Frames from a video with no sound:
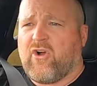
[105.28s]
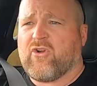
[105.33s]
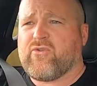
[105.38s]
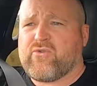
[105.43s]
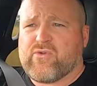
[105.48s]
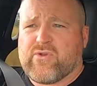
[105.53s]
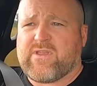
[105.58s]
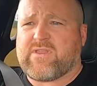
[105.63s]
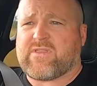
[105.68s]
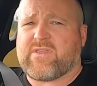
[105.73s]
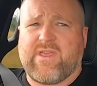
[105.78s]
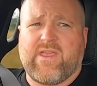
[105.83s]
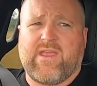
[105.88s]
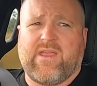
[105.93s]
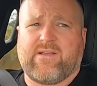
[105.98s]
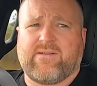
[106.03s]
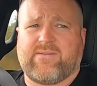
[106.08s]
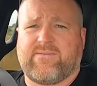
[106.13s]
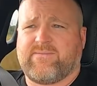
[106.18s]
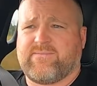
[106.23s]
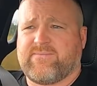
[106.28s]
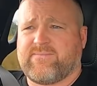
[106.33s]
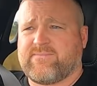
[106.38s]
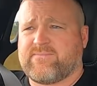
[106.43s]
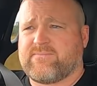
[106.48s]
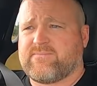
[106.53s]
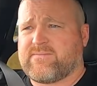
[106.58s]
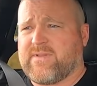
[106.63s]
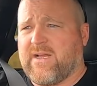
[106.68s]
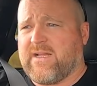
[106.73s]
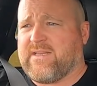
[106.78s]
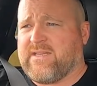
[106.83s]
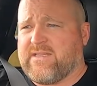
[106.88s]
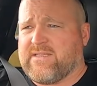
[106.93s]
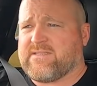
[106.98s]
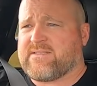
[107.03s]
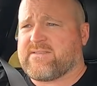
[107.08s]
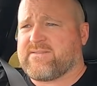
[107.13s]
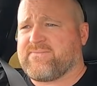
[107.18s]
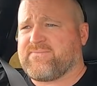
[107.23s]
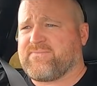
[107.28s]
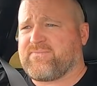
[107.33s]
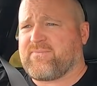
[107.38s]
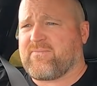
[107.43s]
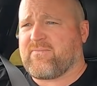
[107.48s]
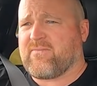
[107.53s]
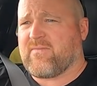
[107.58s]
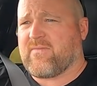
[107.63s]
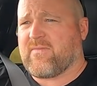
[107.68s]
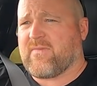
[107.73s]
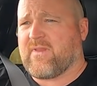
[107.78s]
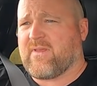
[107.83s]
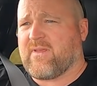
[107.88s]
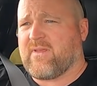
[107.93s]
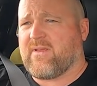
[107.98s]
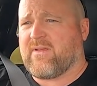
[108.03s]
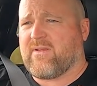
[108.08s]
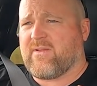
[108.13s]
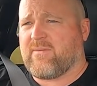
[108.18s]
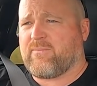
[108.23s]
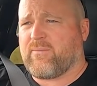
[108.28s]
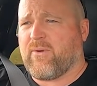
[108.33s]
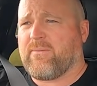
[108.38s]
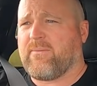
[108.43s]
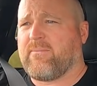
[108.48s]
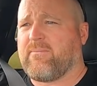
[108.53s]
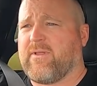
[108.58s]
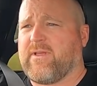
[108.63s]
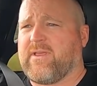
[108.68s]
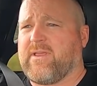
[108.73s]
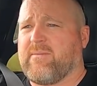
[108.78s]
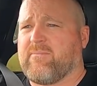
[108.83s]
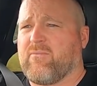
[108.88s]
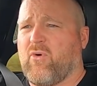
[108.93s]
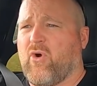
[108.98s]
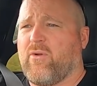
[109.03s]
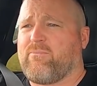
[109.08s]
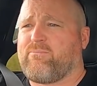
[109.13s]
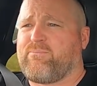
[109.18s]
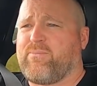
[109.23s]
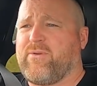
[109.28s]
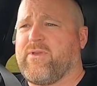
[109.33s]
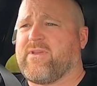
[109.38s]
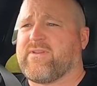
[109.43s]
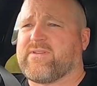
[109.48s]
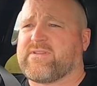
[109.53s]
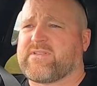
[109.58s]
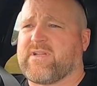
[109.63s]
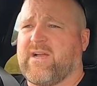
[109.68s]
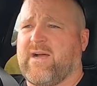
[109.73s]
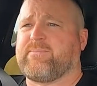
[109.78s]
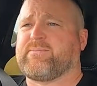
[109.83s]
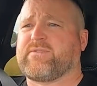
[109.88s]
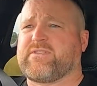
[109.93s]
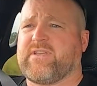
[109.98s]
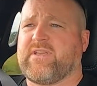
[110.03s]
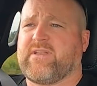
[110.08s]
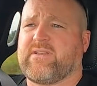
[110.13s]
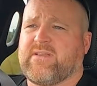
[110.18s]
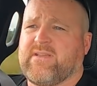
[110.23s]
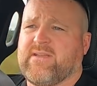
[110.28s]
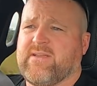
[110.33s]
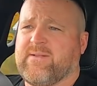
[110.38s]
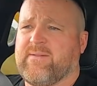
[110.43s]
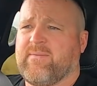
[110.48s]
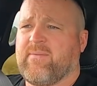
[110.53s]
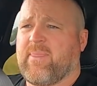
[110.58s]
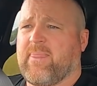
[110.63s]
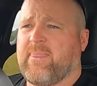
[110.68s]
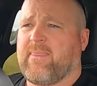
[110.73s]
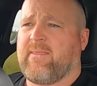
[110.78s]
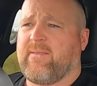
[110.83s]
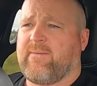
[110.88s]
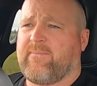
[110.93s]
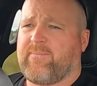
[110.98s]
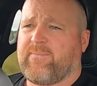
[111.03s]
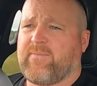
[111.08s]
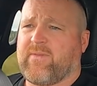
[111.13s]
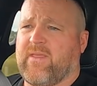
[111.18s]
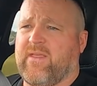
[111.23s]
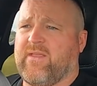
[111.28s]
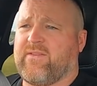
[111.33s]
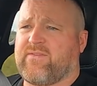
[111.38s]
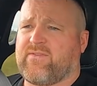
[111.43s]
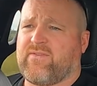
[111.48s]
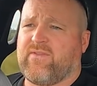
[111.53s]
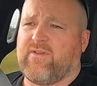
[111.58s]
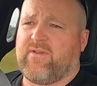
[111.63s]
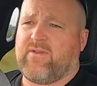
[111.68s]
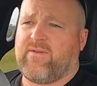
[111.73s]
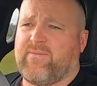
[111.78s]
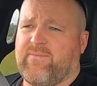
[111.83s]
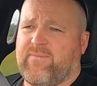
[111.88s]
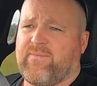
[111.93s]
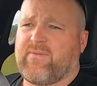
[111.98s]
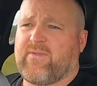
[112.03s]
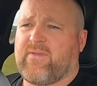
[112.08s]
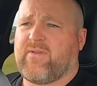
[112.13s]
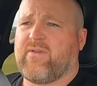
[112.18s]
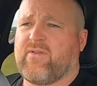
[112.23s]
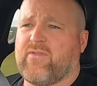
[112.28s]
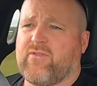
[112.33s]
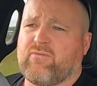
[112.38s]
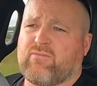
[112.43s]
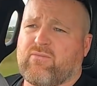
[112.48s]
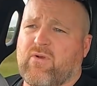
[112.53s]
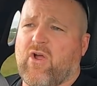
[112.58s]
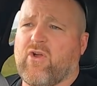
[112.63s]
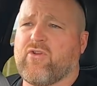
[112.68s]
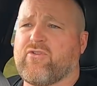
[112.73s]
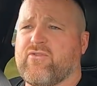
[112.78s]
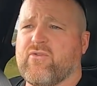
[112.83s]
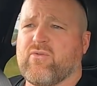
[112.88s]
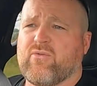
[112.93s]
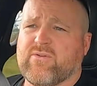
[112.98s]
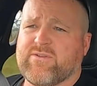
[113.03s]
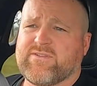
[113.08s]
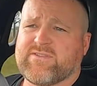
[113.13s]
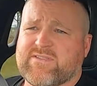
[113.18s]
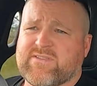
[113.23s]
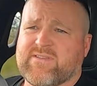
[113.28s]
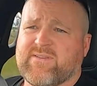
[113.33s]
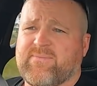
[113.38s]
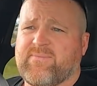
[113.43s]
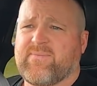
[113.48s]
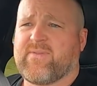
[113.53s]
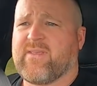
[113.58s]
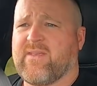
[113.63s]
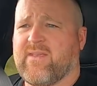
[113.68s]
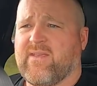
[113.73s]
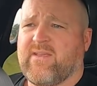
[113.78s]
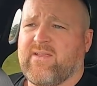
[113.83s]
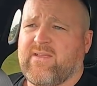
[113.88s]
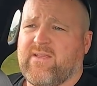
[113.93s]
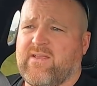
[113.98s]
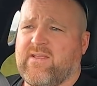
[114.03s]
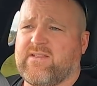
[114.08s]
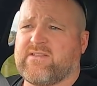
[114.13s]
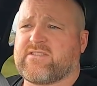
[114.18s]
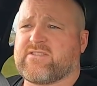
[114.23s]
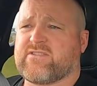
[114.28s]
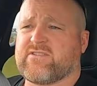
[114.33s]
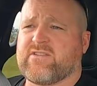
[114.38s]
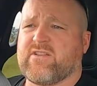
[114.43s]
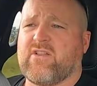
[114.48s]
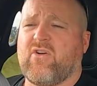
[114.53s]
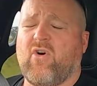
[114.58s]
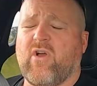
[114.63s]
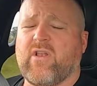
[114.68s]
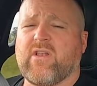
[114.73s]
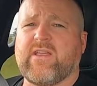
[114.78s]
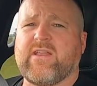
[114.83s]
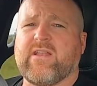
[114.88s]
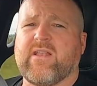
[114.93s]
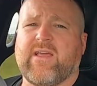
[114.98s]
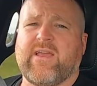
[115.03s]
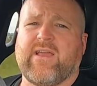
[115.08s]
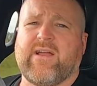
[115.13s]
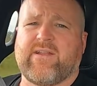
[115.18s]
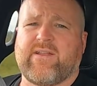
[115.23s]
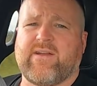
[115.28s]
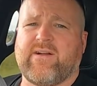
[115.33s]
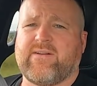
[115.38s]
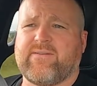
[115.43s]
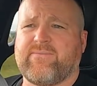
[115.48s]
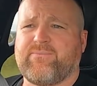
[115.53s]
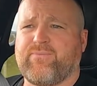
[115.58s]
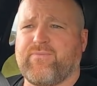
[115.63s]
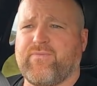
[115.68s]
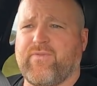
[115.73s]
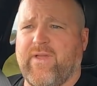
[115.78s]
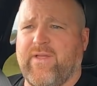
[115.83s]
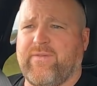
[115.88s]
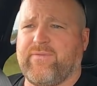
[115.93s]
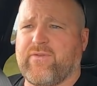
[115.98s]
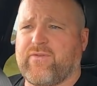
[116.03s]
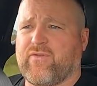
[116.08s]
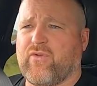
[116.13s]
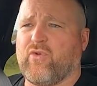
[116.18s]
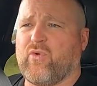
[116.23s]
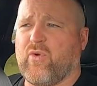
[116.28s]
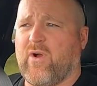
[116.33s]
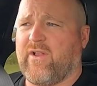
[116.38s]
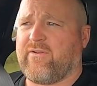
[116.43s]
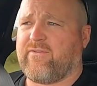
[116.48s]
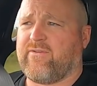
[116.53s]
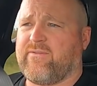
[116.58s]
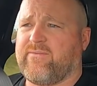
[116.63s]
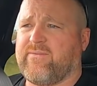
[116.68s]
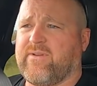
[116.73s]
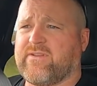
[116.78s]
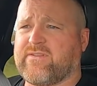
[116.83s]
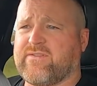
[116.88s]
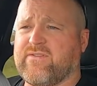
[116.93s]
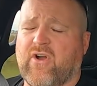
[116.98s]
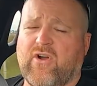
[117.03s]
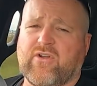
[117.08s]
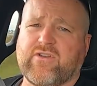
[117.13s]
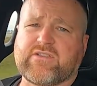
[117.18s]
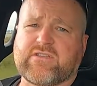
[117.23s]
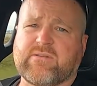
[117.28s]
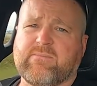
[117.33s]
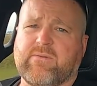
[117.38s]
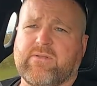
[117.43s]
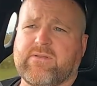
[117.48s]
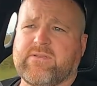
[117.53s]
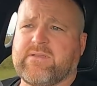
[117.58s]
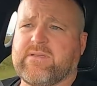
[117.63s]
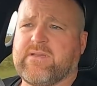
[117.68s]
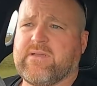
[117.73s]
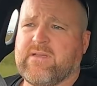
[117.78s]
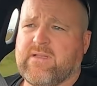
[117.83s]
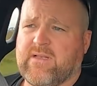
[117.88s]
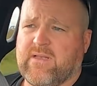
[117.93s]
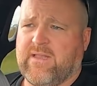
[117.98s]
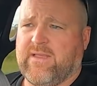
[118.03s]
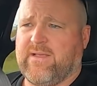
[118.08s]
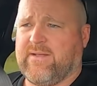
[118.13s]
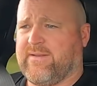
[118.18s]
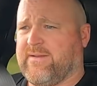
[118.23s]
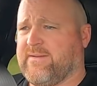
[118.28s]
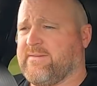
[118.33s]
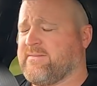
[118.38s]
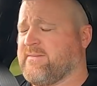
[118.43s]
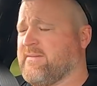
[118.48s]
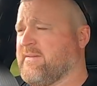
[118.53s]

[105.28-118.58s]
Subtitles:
only thing that is probably my biggest upset is the road noise is slightly louder than the 200. It's noticeably louder.